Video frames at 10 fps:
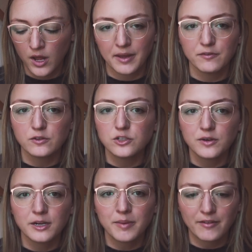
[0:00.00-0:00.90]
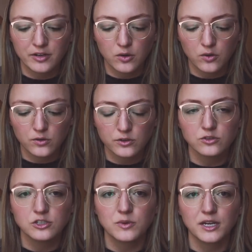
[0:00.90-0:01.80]
If you do end up having a hole, you
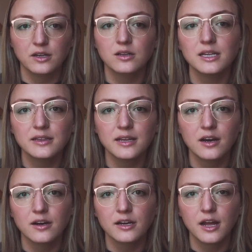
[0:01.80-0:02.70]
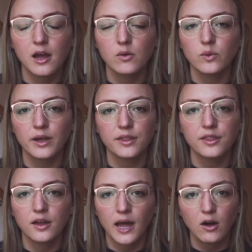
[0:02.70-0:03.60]
just want to clean the area
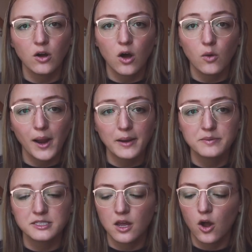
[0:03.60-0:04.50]
with alcohol wipes